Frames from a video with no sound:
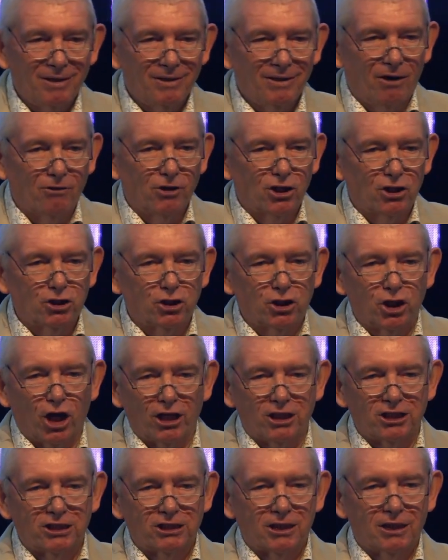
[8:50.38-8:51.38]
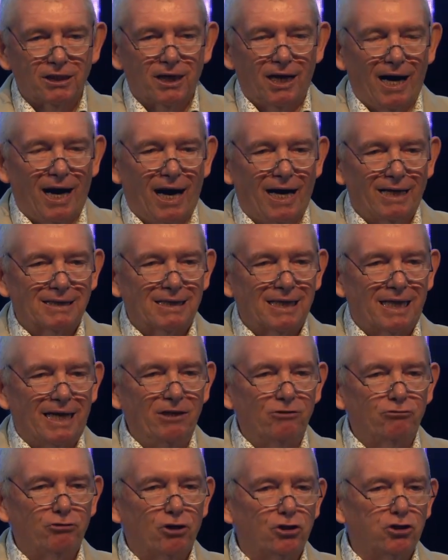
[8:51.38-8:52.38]
Now, the church has
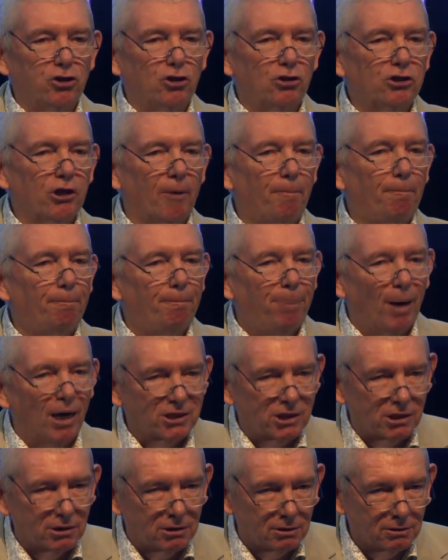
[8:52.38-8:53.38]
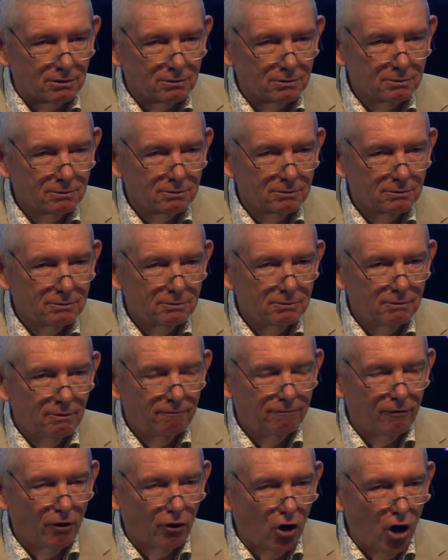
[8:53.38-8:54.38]
introduced a puzzle
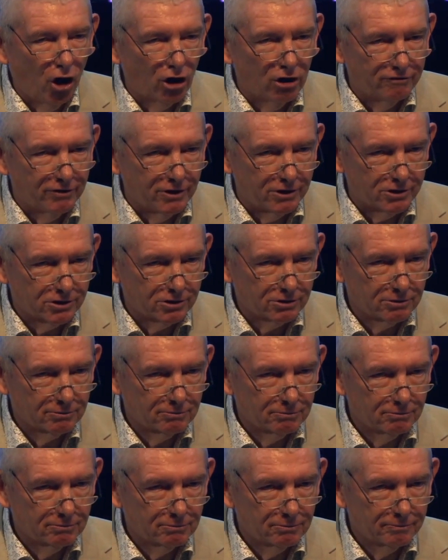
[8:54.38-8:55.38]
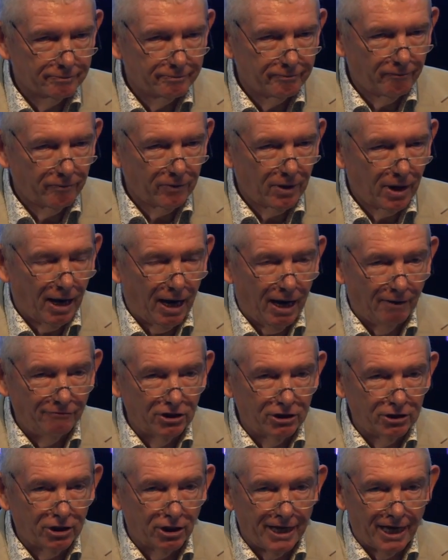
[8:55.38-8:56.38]
for all of us. Have
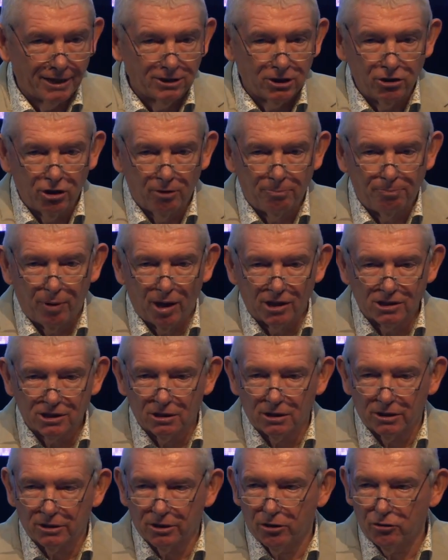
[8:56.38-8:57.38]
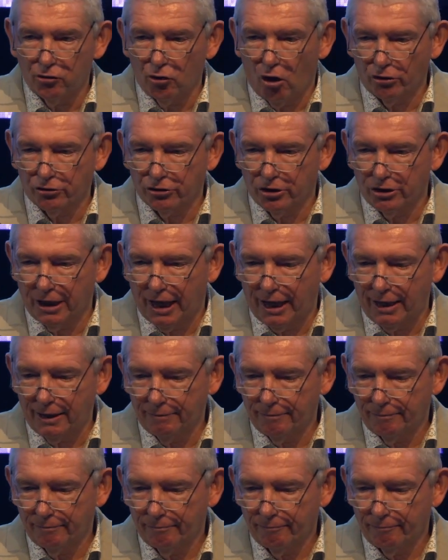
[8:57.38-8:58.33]
you collected your puzzle at the door today?